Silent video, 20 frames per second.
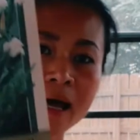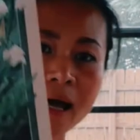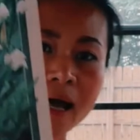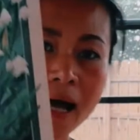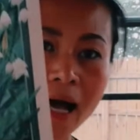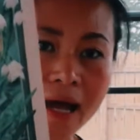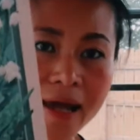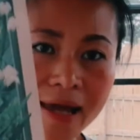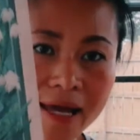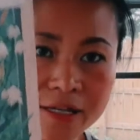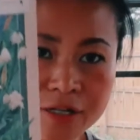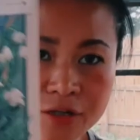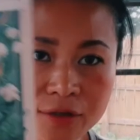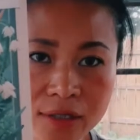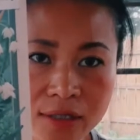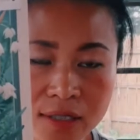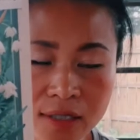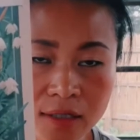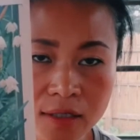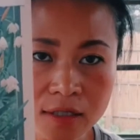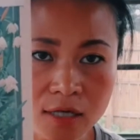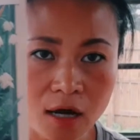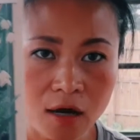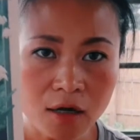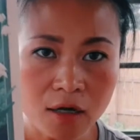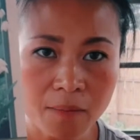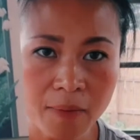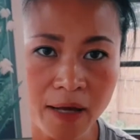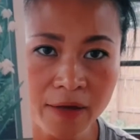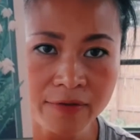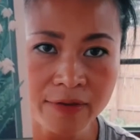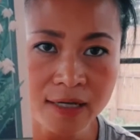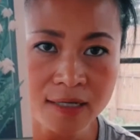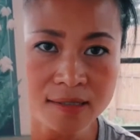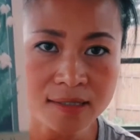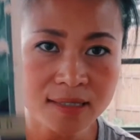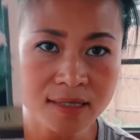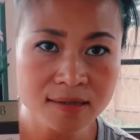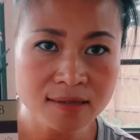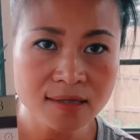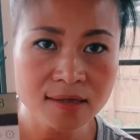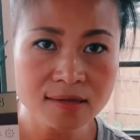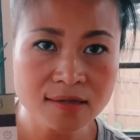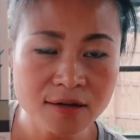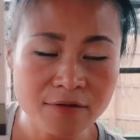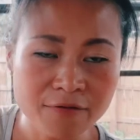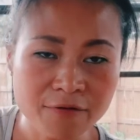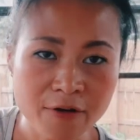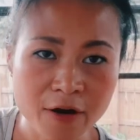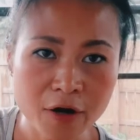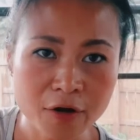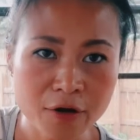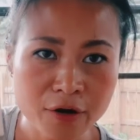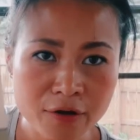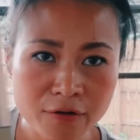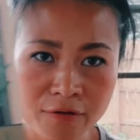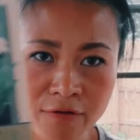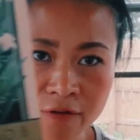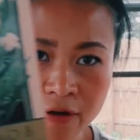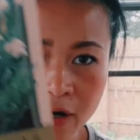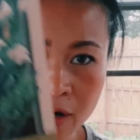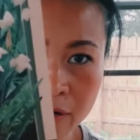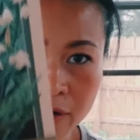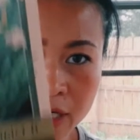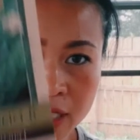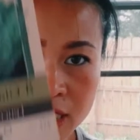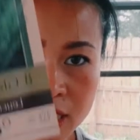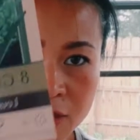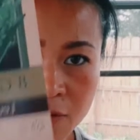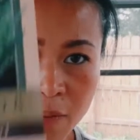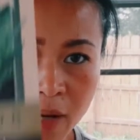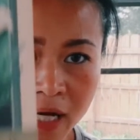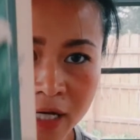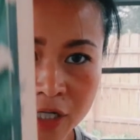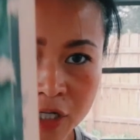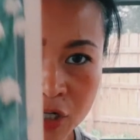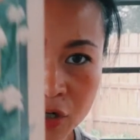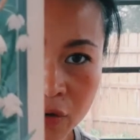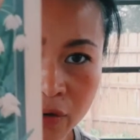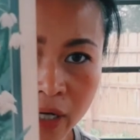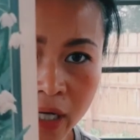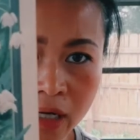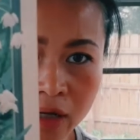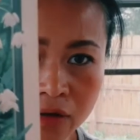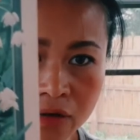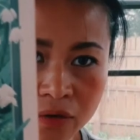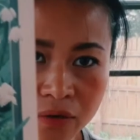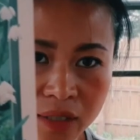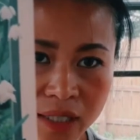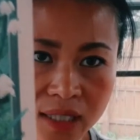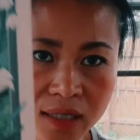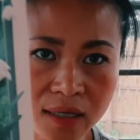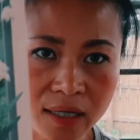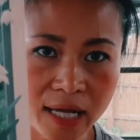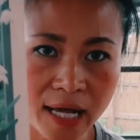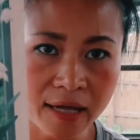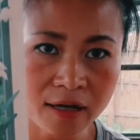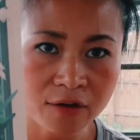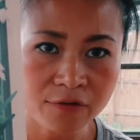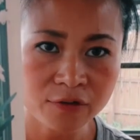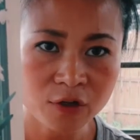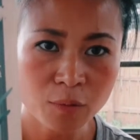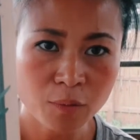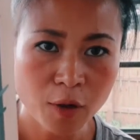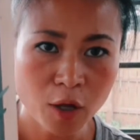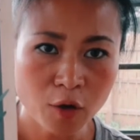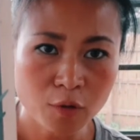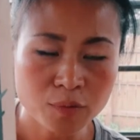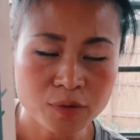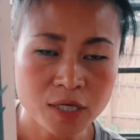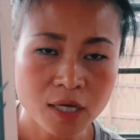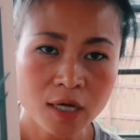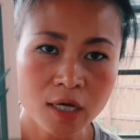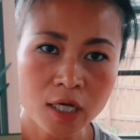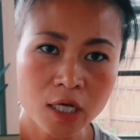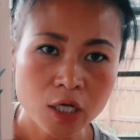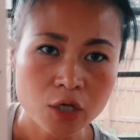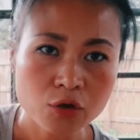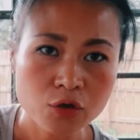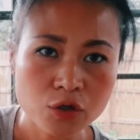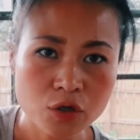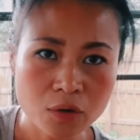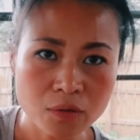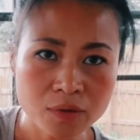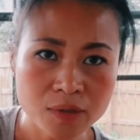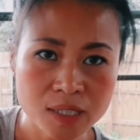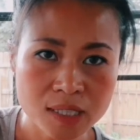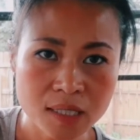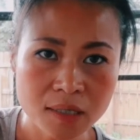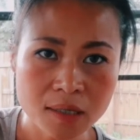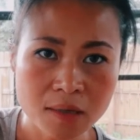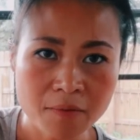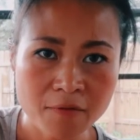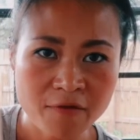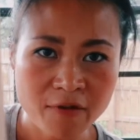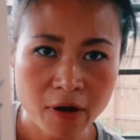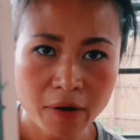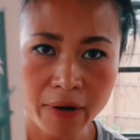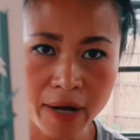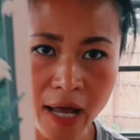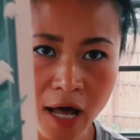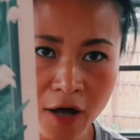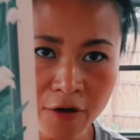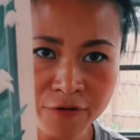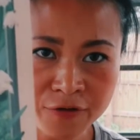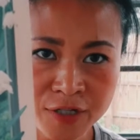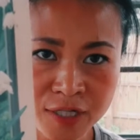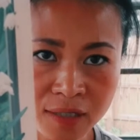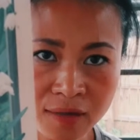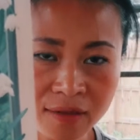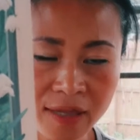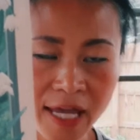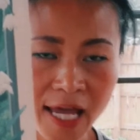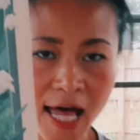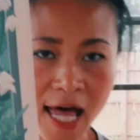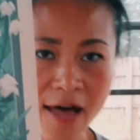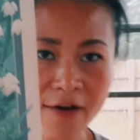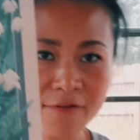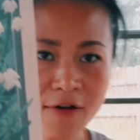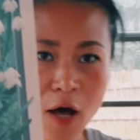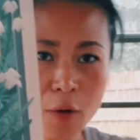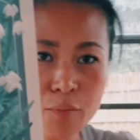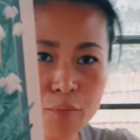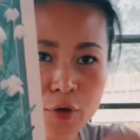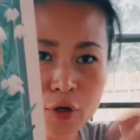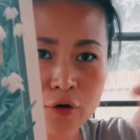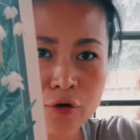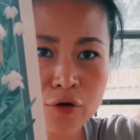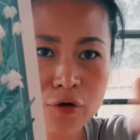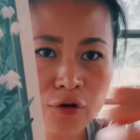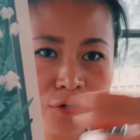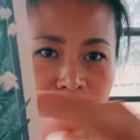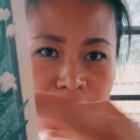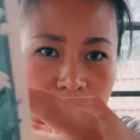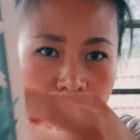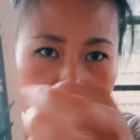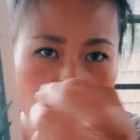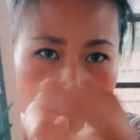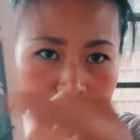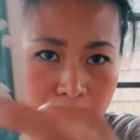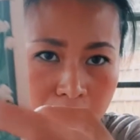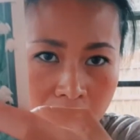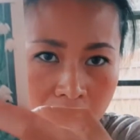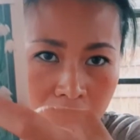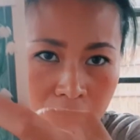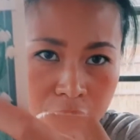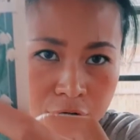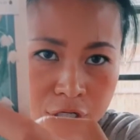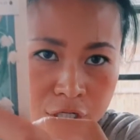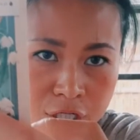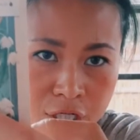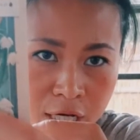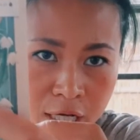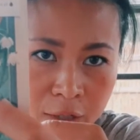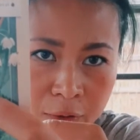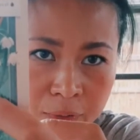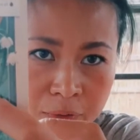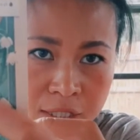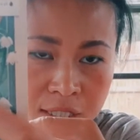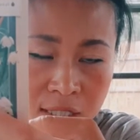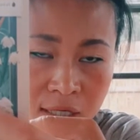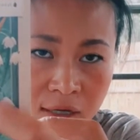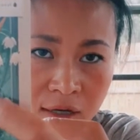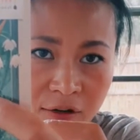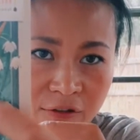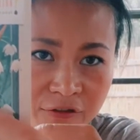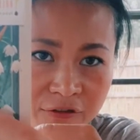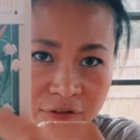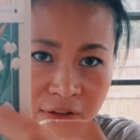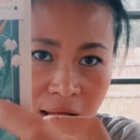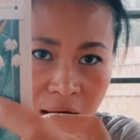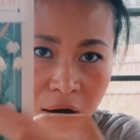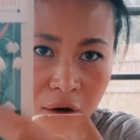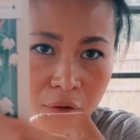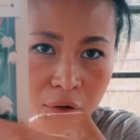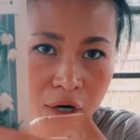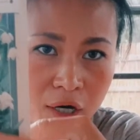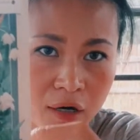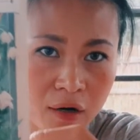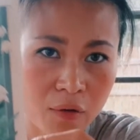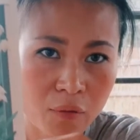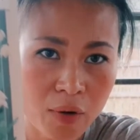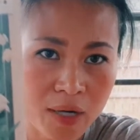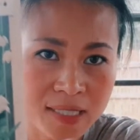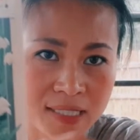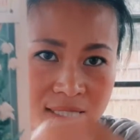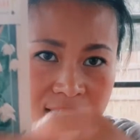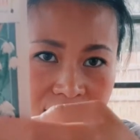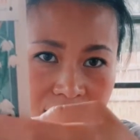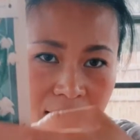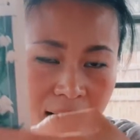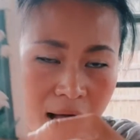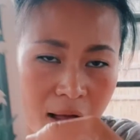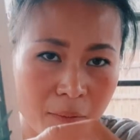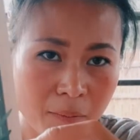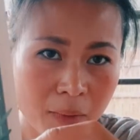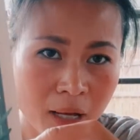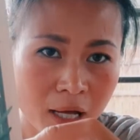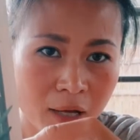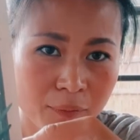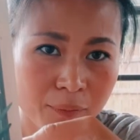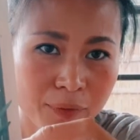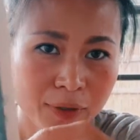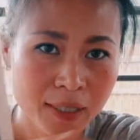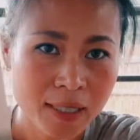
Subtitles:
I actually didn't talk about this. This is a very, very special and a unique kind of the bulbs. You don't see them very often. They have a beautiful bell-shaped flower once they come up,